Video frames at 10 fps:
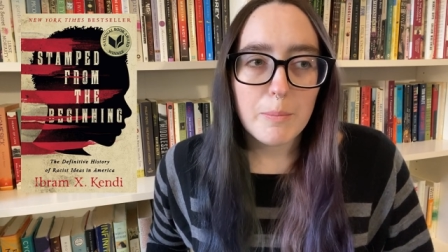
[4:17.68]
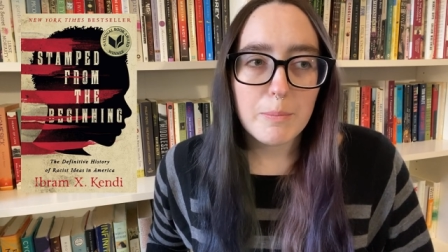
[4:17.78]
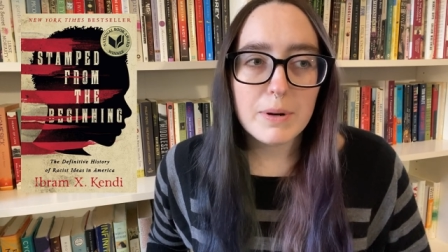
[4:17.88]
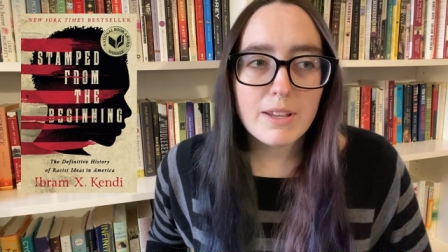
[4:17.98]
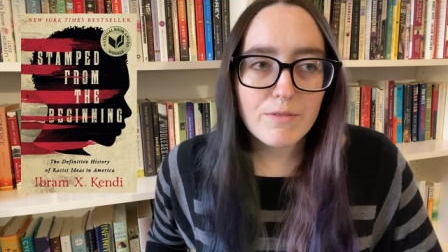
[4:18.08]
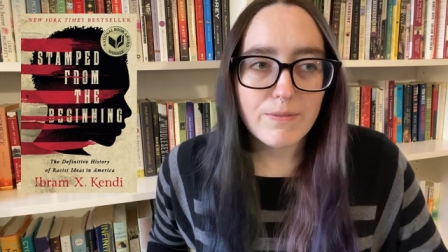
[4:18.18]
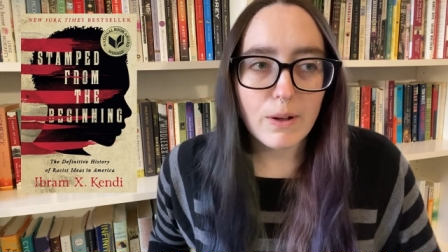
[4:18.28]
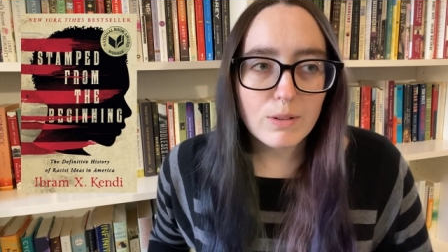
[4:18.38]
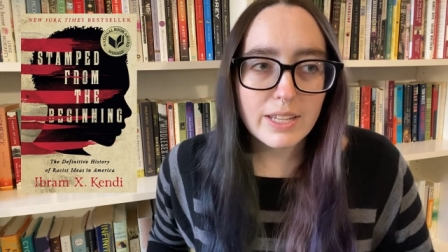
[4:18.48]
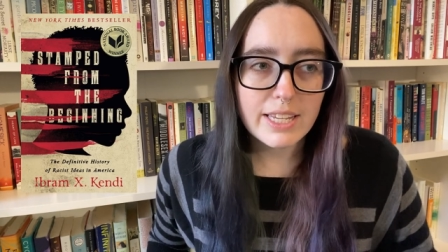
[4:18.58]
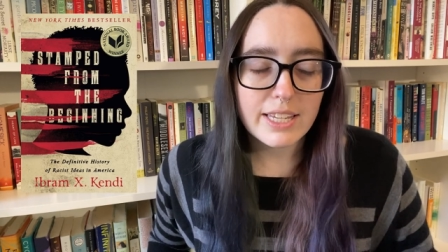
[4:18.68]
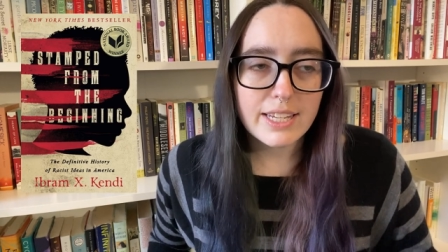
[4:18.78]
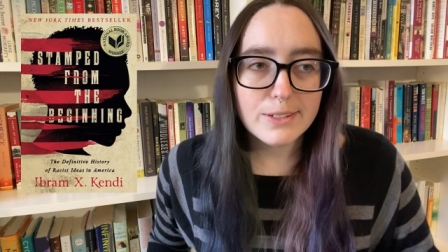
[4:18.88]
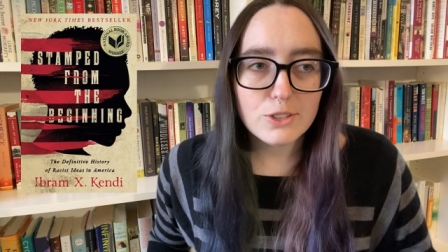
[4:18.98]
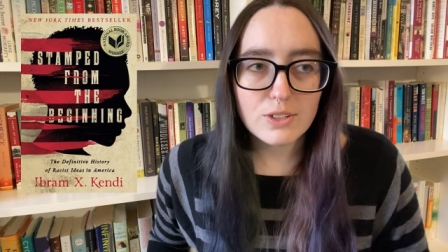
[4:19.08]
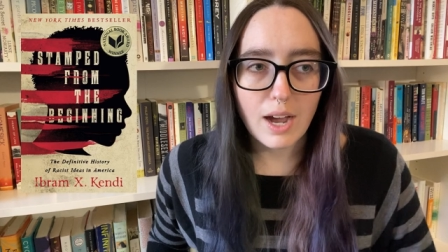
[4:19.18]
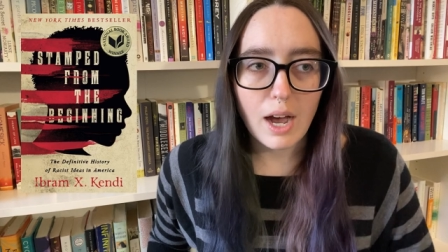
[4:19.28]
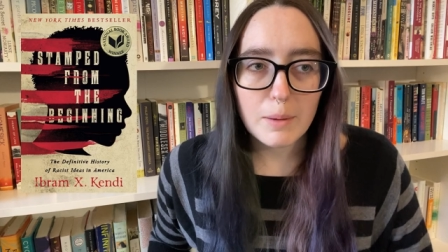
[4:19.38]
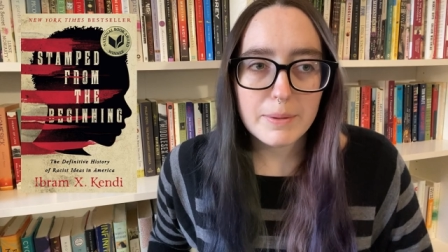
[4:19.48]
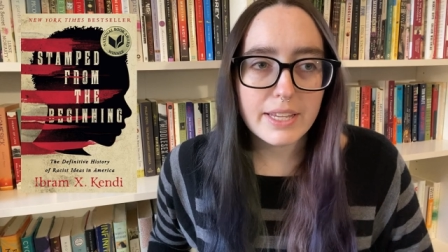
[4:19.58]
but it felt like each
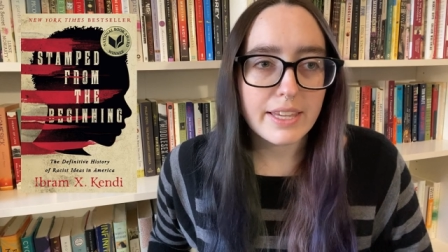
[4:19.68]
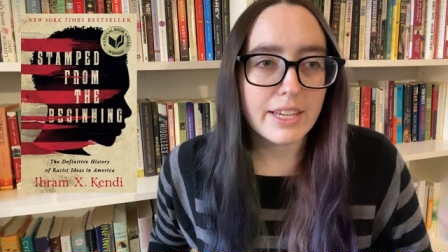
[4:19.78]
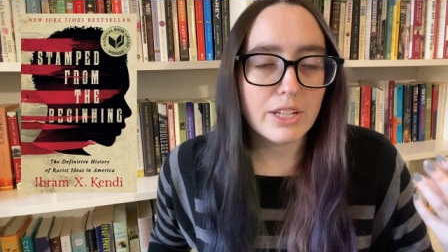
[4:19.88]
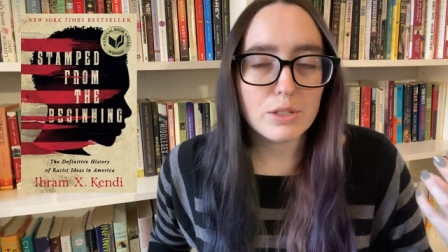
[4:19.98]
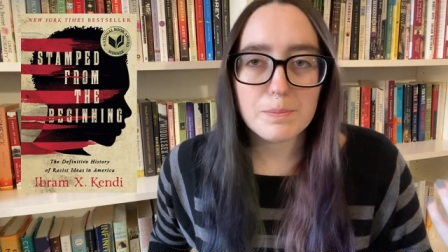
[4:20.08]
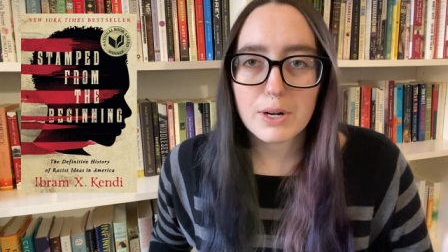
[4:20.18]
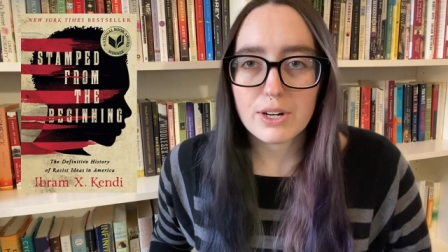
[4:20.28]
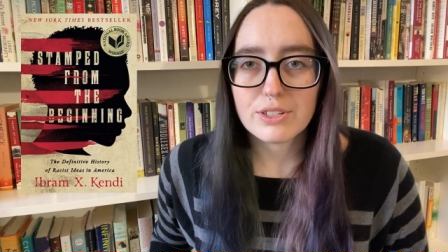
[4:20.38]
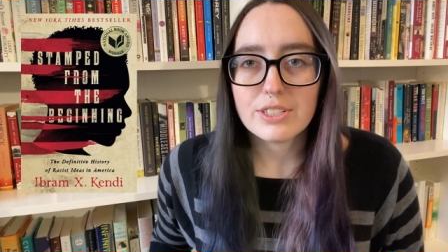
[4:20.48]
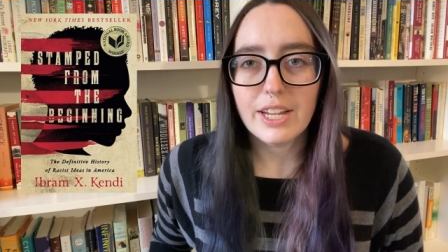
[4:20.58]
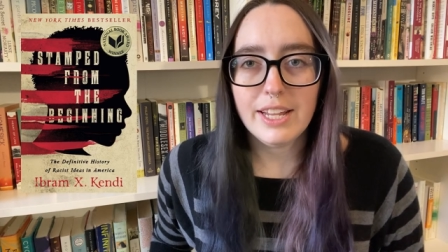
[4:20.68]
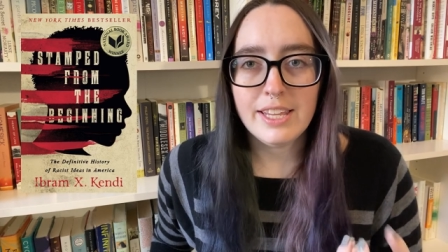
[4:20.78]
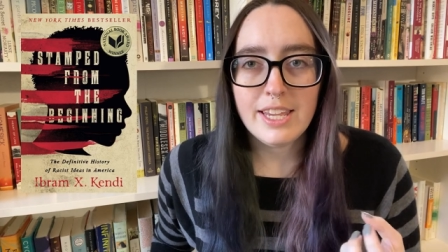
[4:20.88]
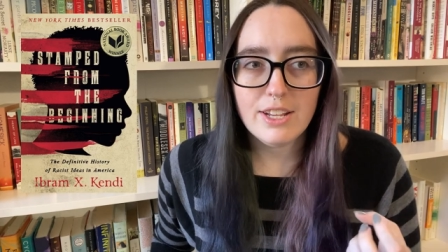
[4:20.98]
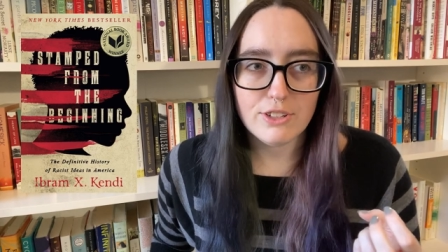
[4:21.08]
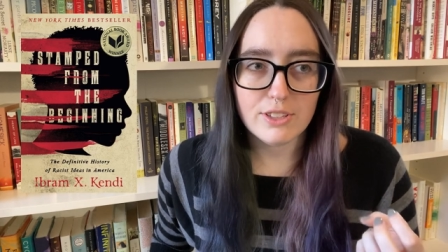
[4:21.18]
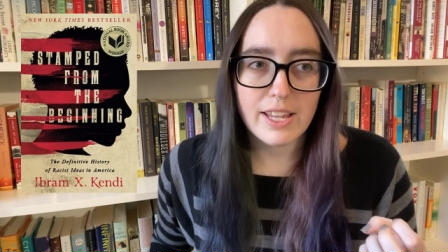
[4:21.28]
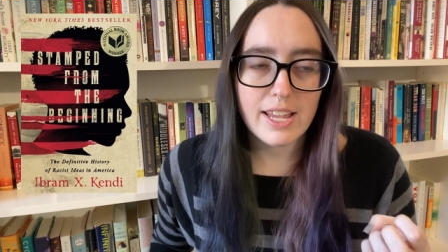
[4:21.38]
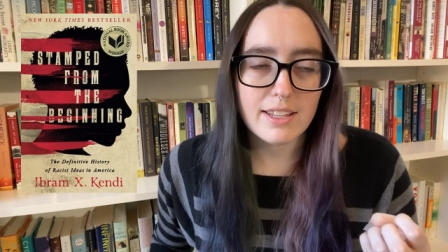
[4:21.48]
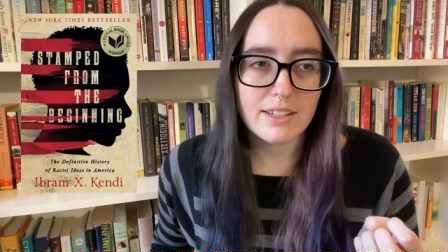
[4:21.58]
topic each person each
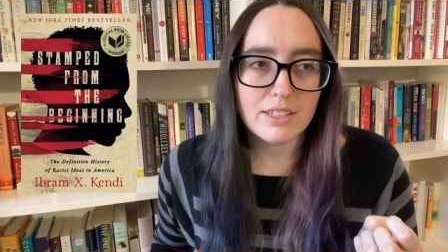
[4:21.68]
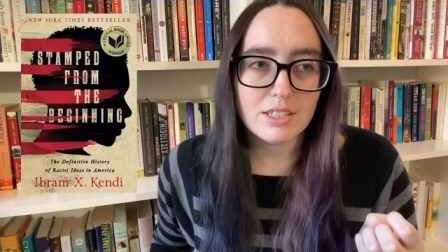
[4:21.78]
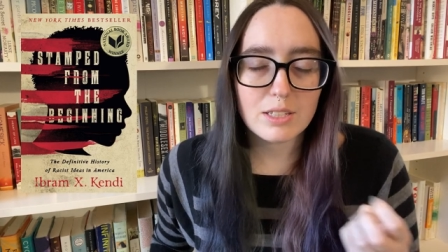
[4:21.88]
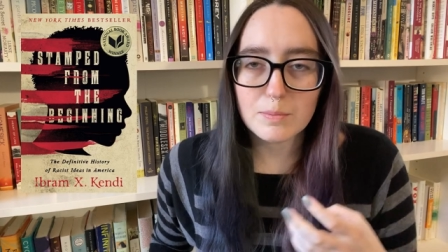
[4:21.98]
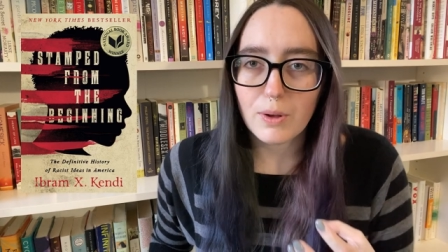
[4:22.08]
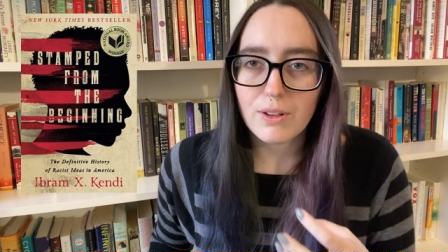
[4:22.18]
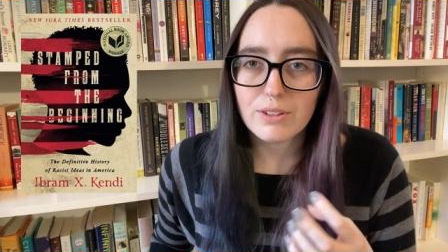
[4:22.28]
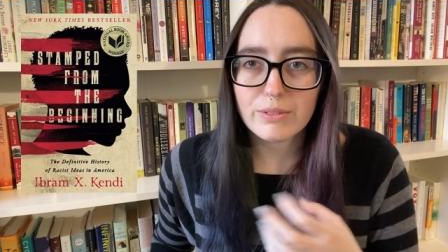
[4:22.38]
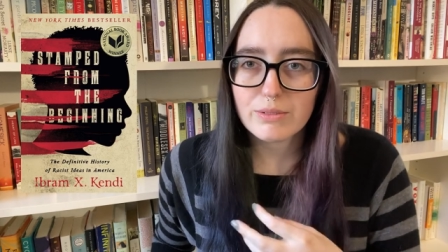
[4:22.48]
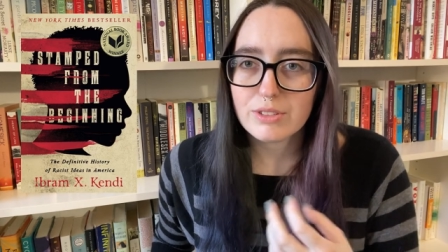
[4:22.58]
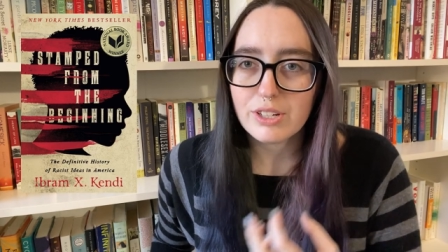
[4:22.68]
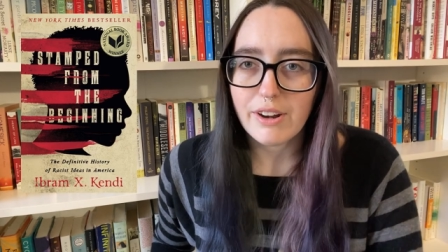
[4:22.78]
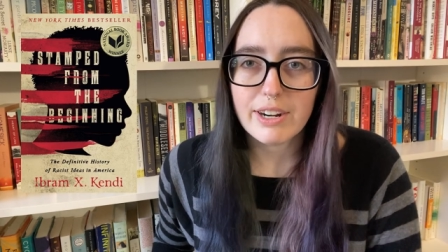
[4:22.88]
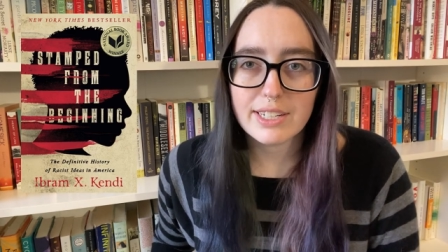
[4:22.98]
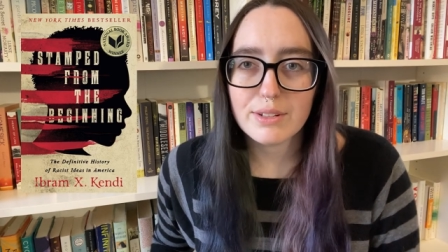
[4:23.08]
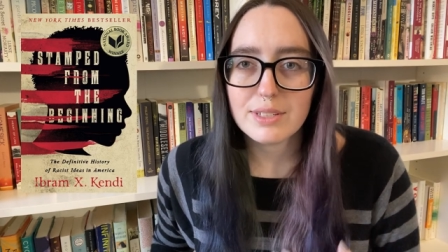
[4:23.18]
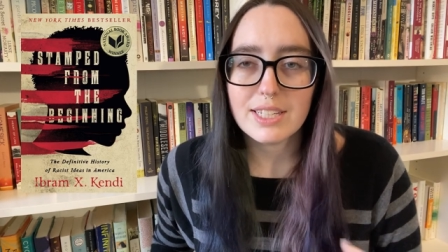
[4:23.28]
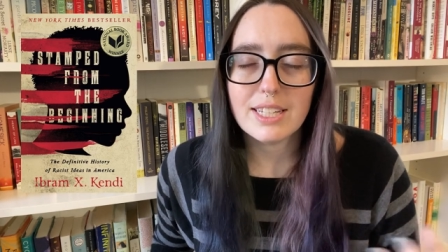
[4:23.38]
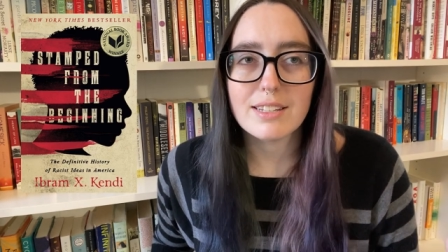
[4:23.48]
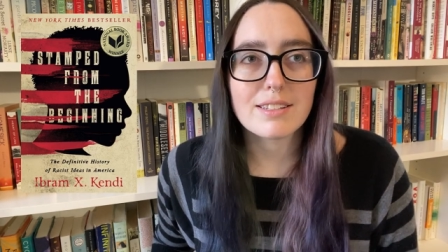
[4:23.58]
like small scenario that
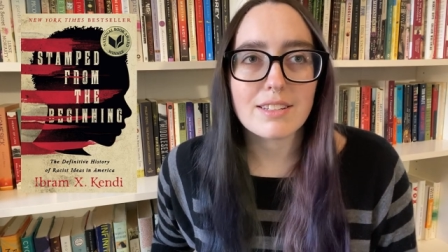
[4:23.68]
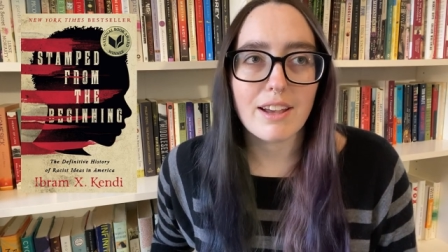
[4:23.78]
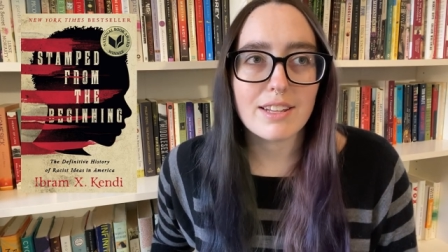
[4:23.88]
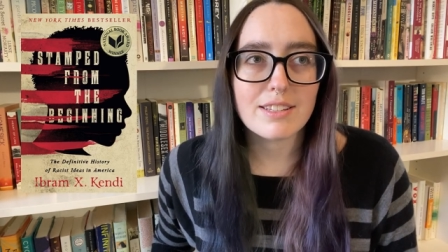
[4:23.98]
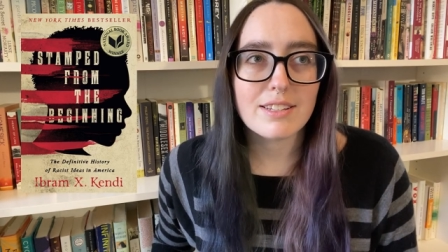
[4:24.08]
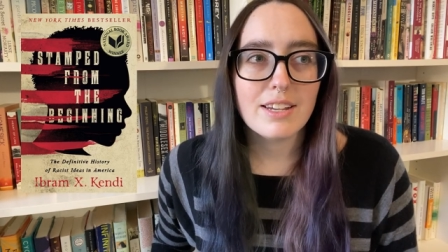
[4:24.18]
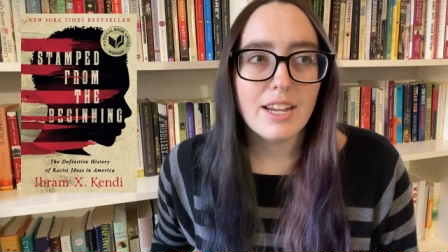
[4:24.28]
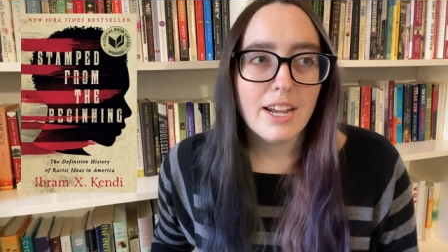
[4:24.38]
he discussed